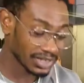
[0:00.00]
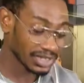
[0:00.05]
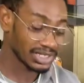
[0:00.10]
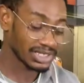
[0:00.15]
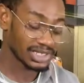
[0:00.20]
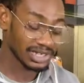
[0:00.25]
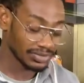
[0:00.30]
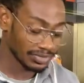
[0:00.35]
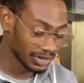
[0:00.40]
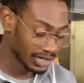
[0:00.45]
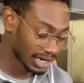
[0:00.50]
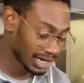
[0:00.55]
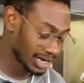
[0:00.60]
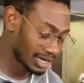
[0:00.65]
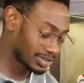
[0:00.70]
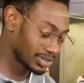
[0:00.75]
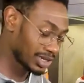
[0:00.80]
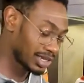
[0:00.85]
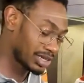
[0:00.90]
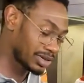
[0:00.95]
yourself, you can
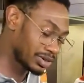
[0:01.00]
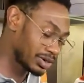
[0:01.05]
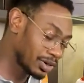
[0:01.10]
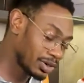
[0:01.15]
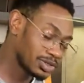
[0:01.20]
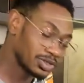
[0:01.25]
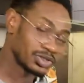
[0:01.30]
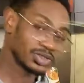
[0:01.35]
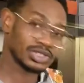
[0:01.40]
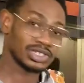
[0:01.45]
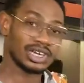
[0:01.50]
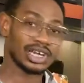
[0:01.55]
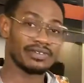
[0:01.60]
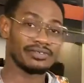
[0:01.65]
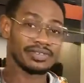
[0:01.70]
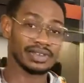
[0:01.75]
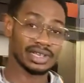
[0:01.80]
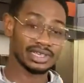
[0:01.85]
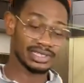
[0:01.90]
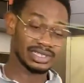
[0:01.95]
actually go through the
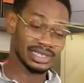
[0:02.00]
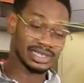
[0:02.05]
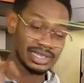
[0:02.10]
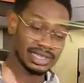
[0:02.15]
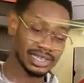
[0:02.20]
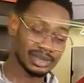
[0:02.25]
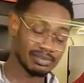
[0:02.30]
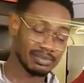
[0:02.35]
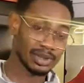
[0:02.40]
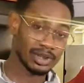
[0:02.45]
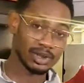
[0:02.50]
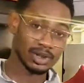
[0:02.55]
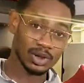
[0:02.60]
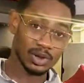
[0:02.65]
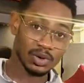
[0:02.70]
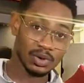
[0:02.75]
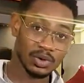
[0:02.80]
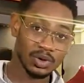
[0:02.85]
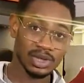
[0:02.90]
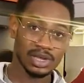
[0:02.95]
affiliated link
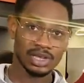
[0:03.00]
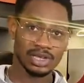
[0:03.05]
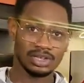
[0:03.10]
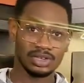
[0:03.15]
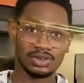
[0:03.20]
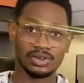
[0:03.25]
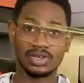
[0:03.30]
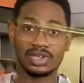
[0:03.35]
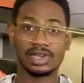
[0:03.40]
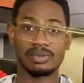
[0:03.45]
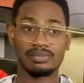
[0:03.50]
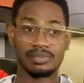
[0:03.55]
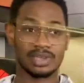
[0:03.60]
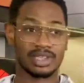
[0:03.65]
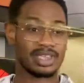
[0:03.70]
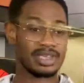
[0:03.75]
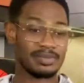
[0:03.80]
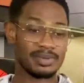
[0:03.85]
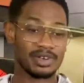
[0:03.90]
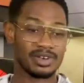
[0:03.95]
below. You know, you
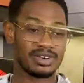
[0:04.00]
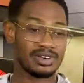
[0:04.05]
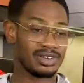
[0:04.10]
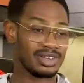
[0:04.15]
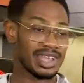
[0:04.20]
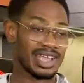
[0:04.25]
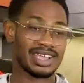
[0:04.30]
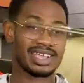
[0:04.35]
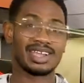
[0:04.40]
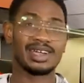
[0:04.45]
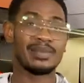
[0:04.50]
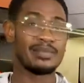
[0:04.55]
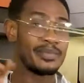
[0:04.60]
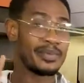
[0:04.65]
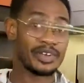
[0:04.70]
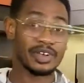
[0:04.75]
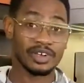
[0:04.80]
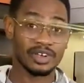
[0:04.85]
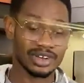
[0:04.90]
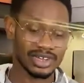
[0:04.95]
can keep your like
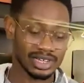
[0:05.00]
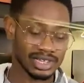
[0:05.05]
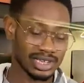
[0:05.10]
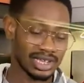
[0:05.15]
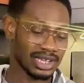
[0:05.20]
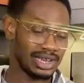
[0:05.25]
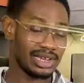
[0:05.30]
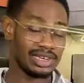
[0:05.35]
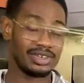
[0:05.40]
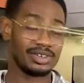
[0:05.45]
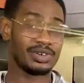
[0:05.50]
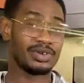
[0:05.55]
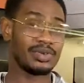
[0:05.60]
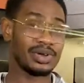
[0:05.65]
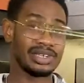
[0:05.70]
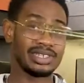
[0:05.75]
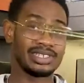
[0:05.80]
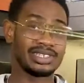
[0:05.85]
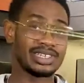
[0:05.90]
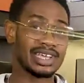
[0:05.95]
pre-order, and you know
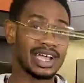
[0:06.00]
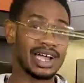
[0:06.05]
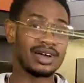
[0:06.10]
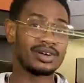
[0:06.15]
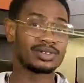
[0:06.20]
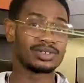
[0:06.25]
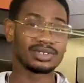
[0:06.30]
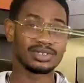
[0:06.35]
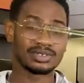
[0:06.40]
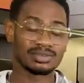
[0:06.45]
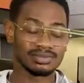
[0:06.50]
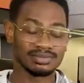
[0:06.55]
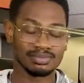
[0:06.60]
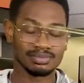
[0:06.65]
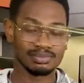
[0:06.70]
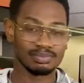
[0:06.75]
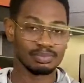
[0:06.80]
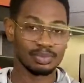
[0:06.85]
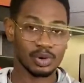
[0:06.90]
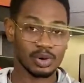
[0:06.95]
when it's out,
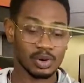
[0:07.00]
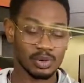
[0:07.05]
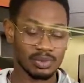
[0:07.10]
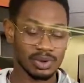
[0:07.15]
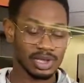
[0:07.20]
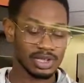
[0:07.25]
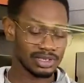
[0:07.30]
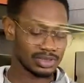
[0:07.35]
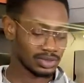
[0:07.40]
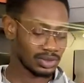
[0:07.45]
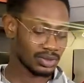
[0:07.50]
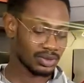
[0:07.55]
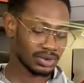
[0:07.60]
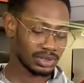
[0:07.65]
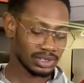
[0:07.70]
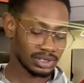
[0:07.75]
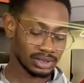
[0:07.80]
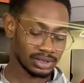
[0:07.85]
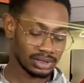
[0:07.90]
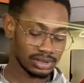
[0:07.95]
boom. So
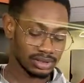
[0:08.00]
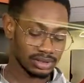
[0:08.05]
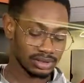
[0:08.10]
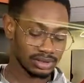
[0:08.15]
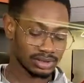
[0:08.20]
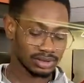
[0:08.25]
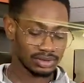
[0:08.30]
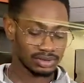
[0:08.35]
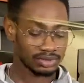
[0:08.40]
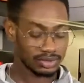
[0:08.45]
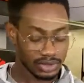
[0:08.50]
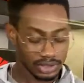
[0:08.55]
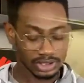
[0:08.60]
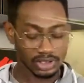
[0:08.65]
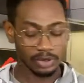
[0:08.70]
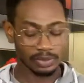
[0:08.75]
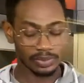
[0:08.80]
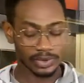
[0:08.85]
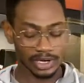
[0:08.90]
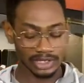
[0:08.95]
the
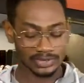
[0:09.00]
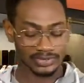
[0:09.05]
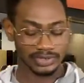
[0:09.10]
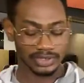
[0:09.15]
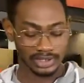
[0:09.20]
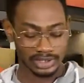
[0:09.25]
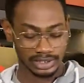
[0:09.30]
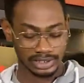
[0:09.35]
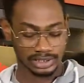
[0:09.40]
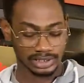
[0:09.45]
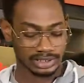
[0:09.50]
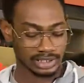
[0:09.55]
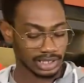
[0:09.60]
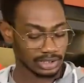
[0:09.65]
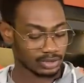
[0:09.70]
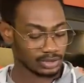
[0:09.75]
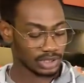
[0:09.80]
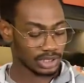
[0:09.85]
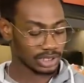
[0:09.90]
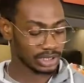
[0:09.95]
retail price for this is
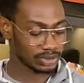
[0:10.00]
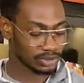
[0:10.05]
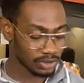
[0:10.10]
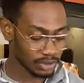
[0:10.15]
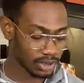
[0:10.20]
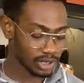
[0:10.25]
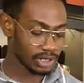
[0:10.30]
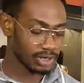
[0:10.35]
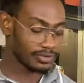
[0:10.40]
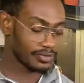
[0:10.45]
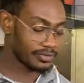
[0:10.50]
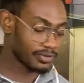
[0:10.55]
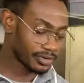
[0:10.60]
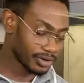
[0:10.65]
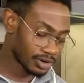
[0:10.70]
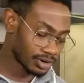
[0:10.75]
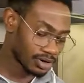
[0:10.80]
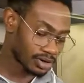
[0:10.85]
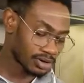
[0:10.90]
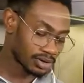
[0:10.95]
actually going
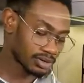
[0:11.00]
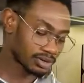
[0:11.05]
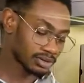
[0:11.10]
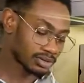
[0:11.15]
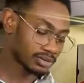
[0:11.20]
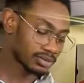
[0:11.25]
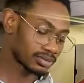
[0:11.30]
for,